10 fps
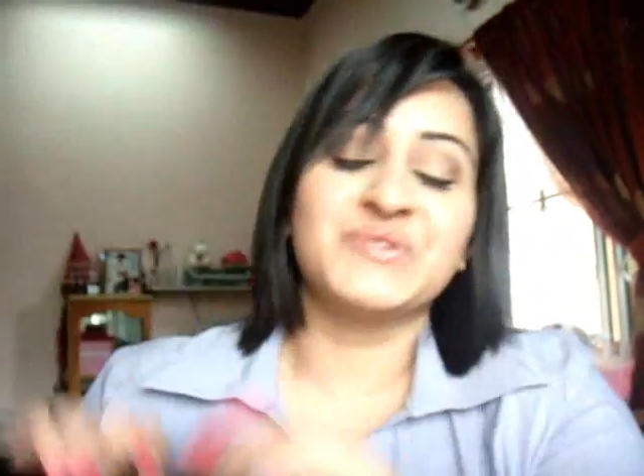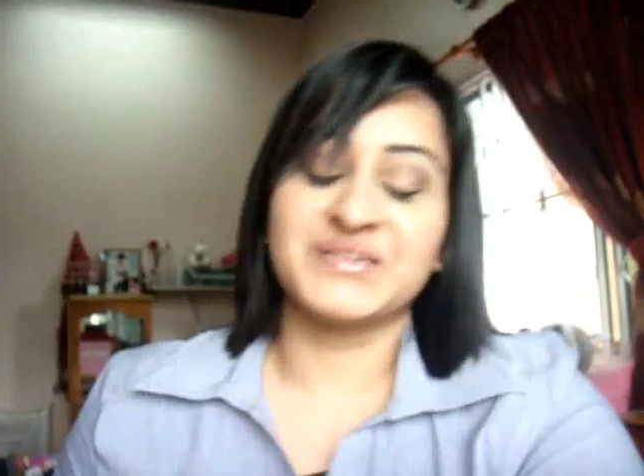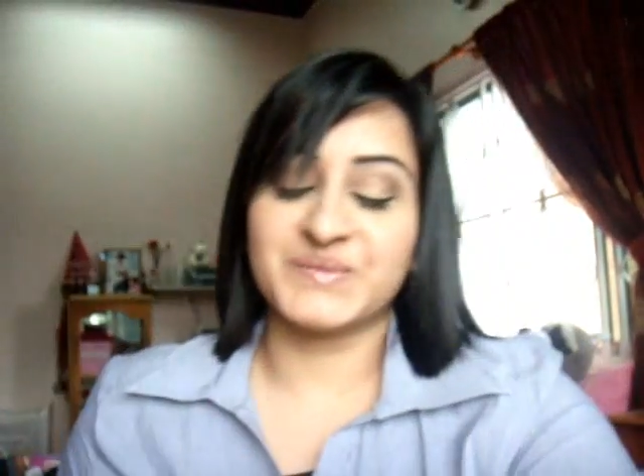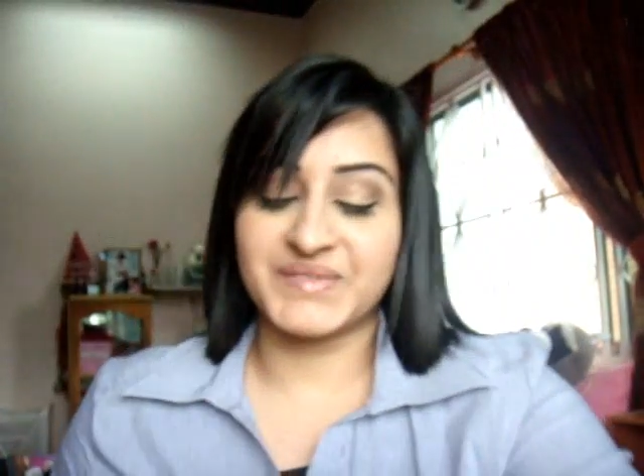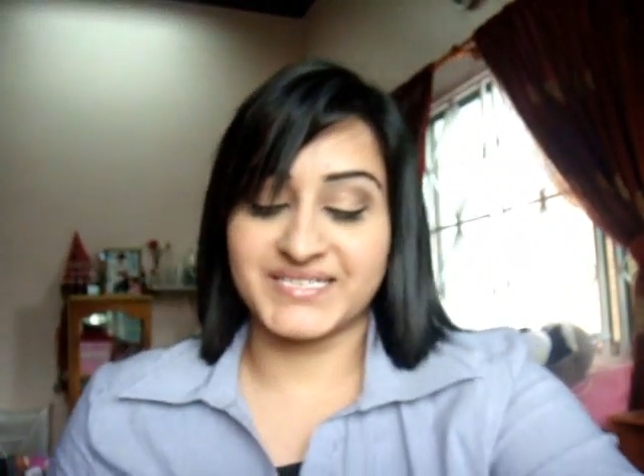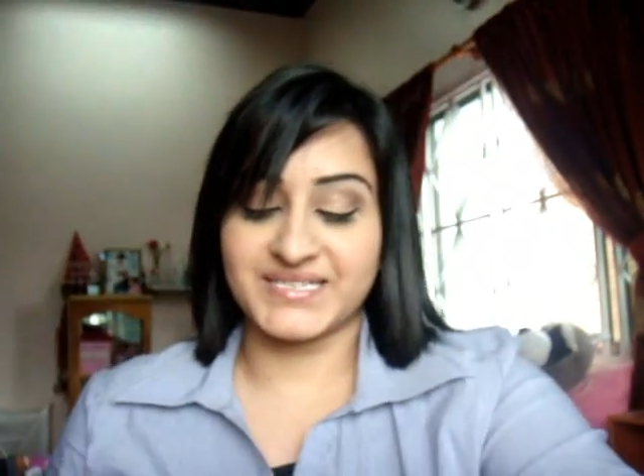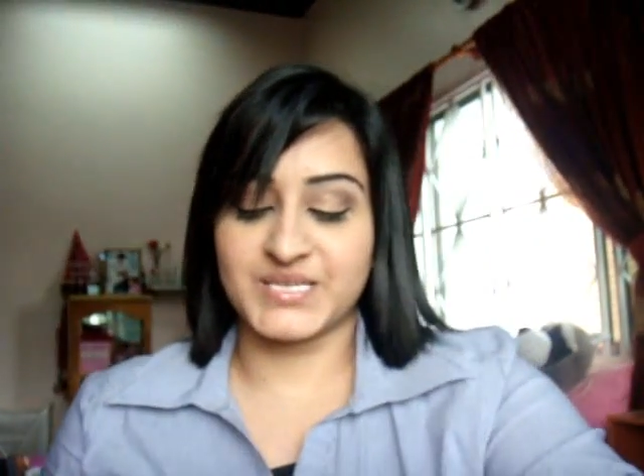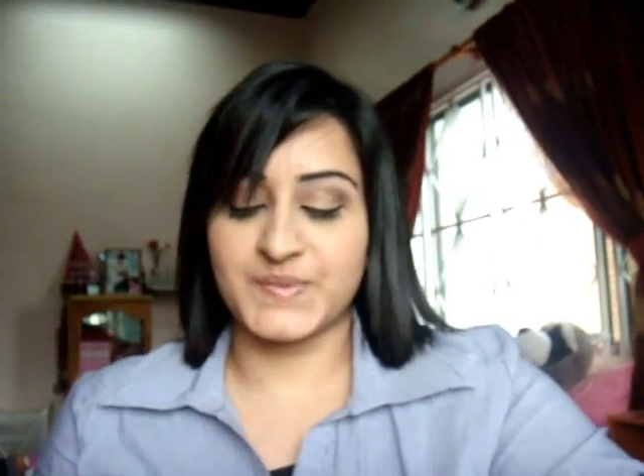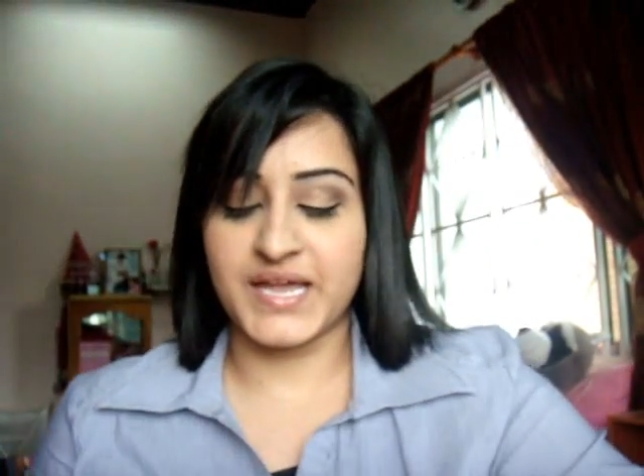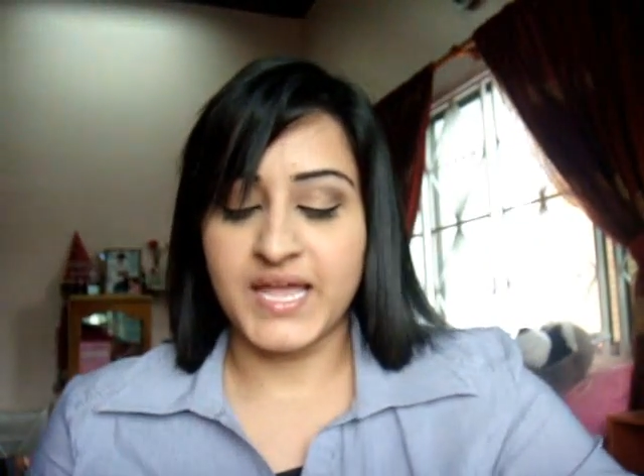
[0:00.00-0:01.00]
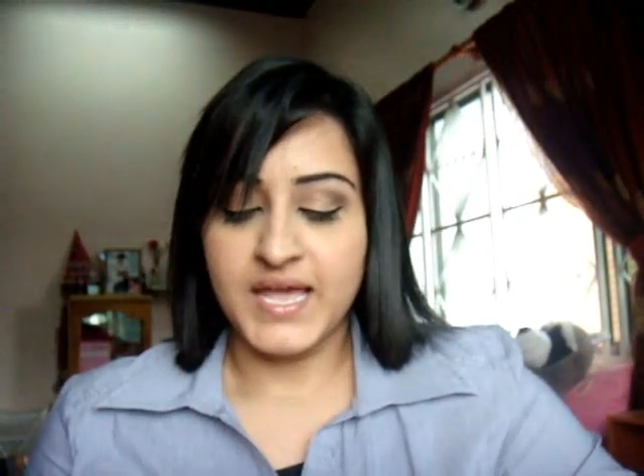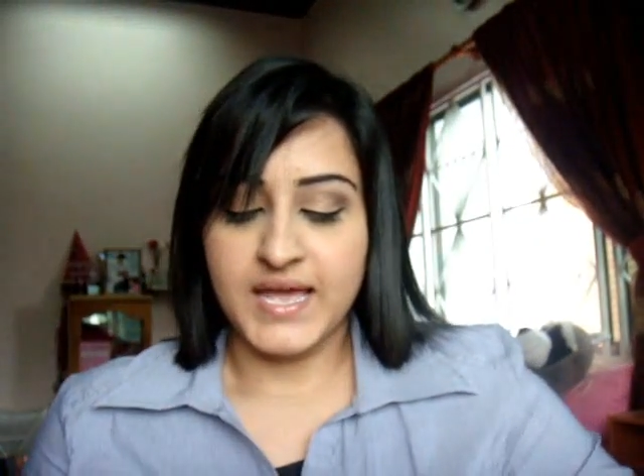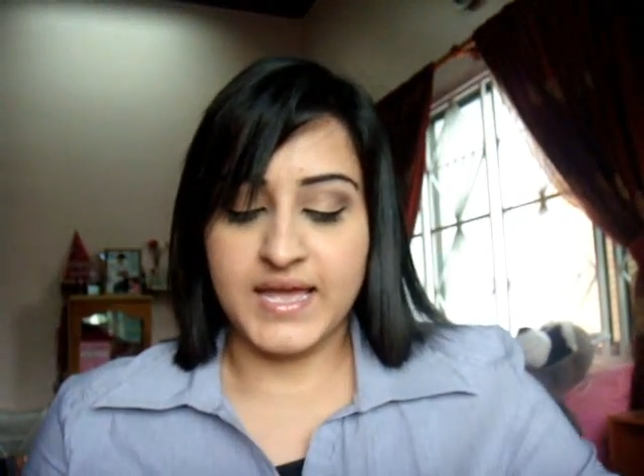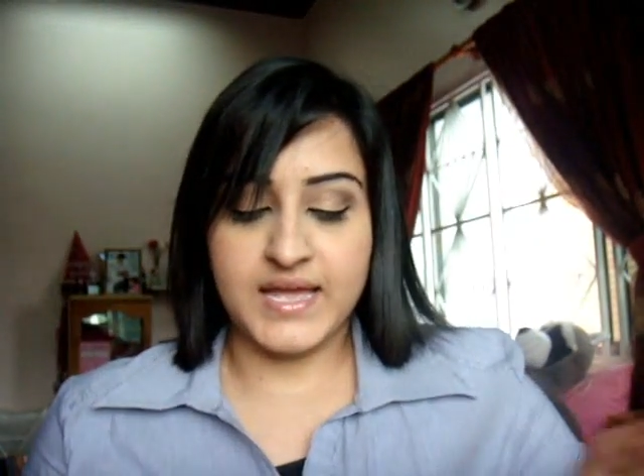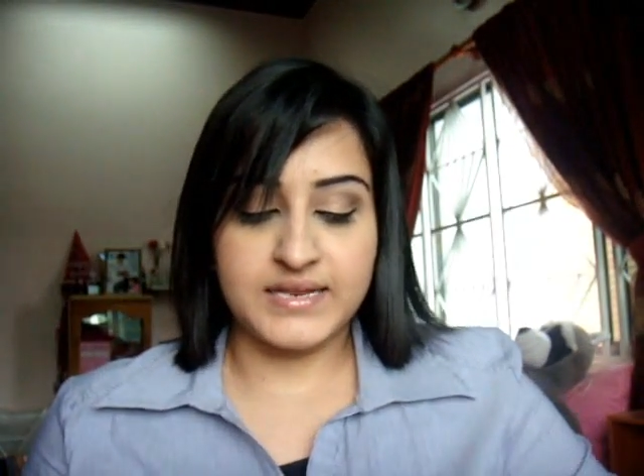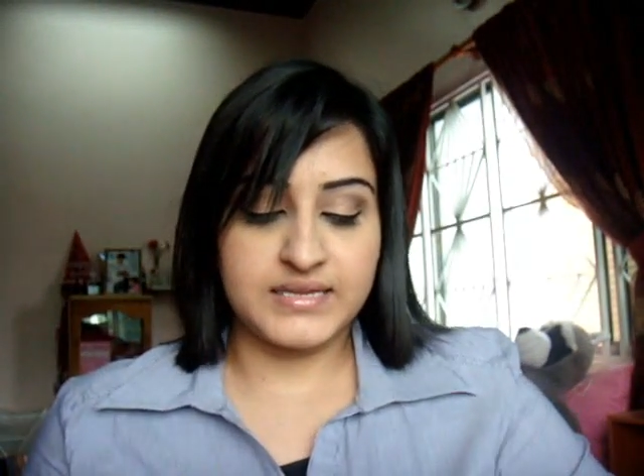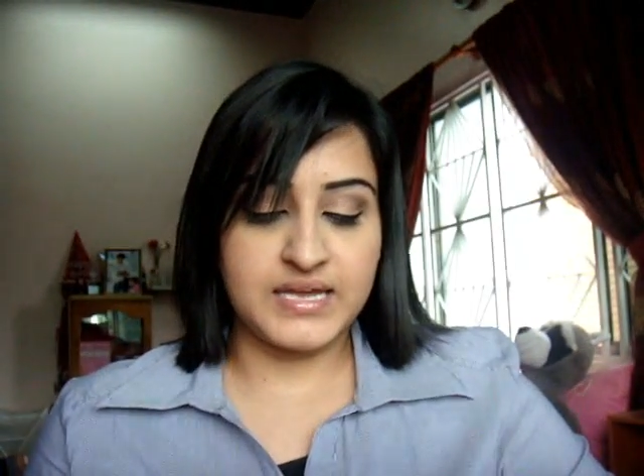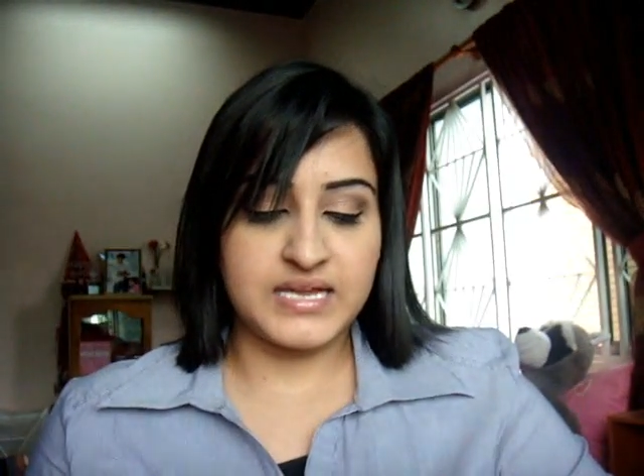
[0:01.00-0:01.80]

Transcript: 200 plus years back. And they